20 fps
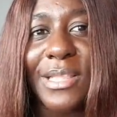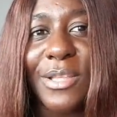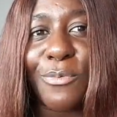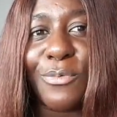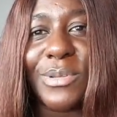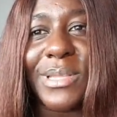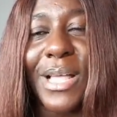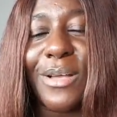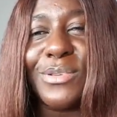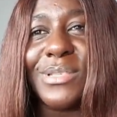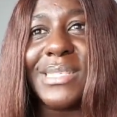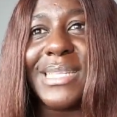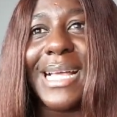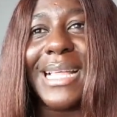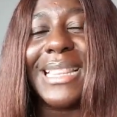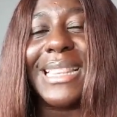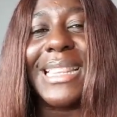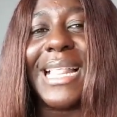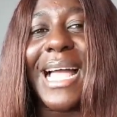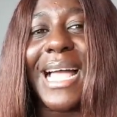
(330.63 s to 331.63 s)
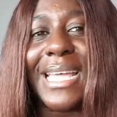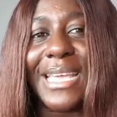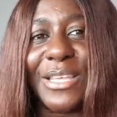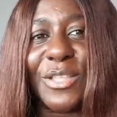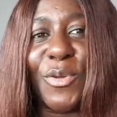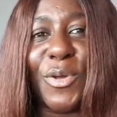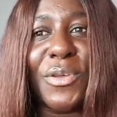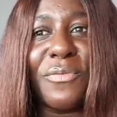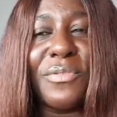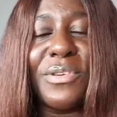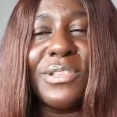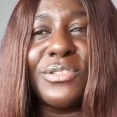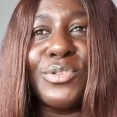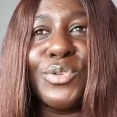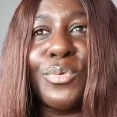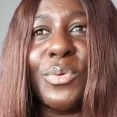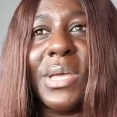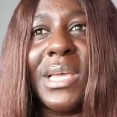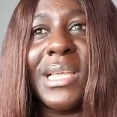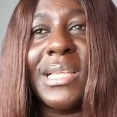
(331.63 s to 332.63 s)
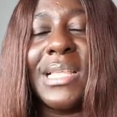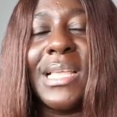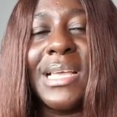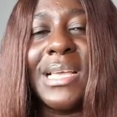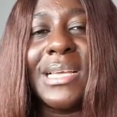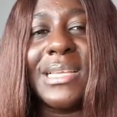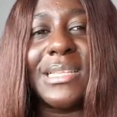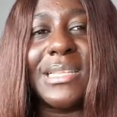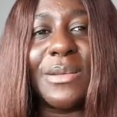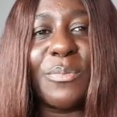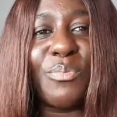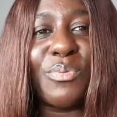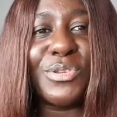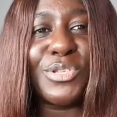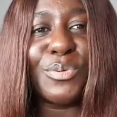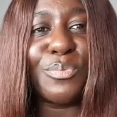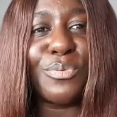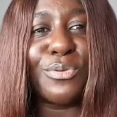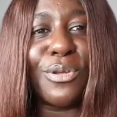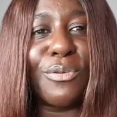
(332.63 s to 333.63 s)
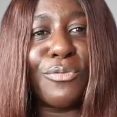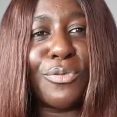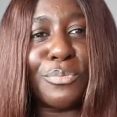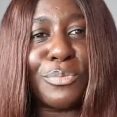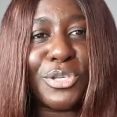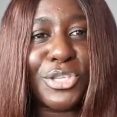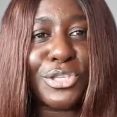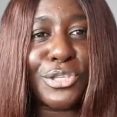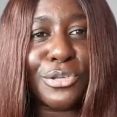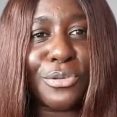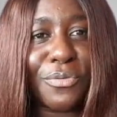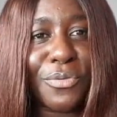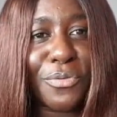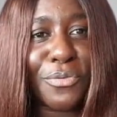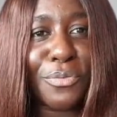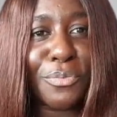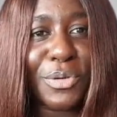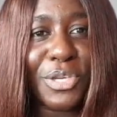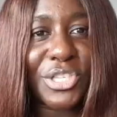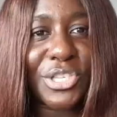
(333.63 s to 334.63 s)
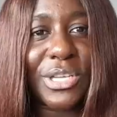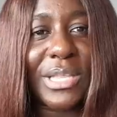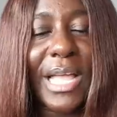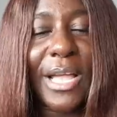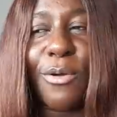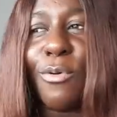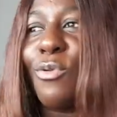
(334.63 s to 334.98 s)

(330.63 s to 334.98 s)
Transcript: they will now start lying or even doing the principle of omission of information, like,